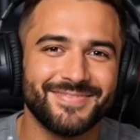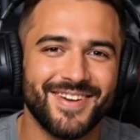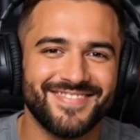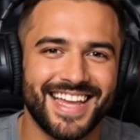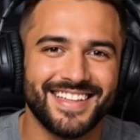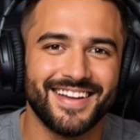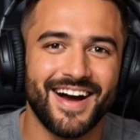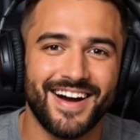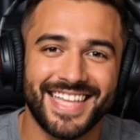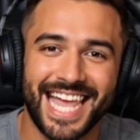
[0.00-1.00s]
provided
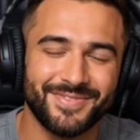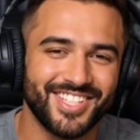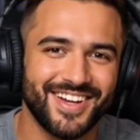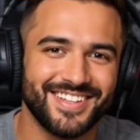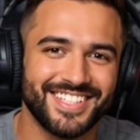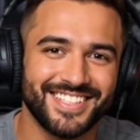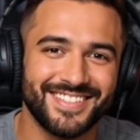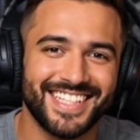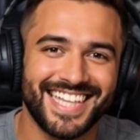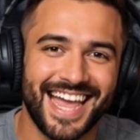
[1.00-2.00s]
are not returned until
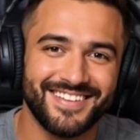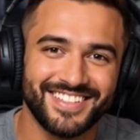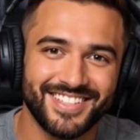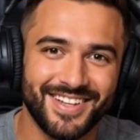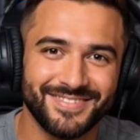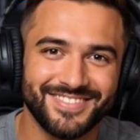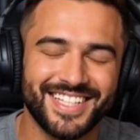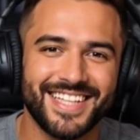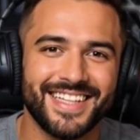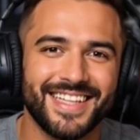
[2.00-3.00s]
the account is closed.
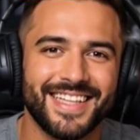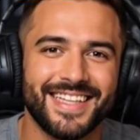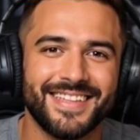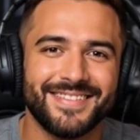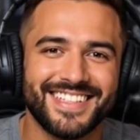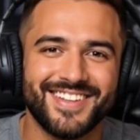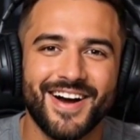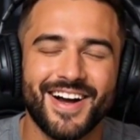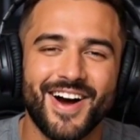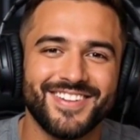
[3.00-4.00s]
This
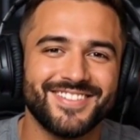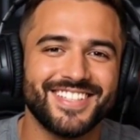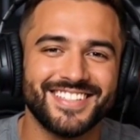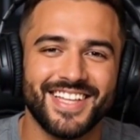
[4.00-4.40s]
card also doesn't